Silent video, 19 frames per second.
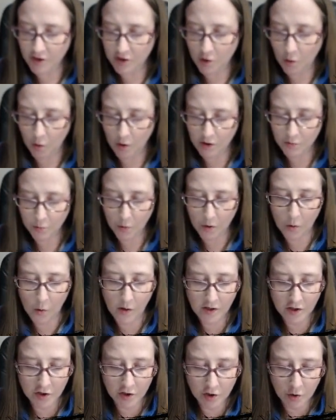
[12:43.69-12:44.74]
scores we're going
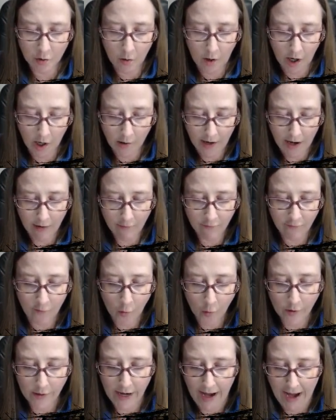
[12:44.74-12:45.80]
to do are at
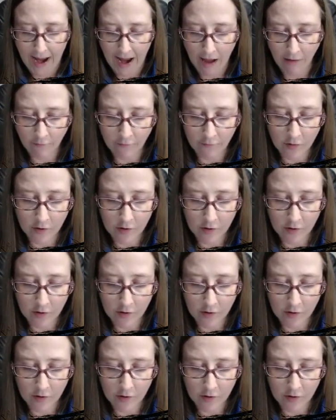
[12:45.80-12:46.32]
4.5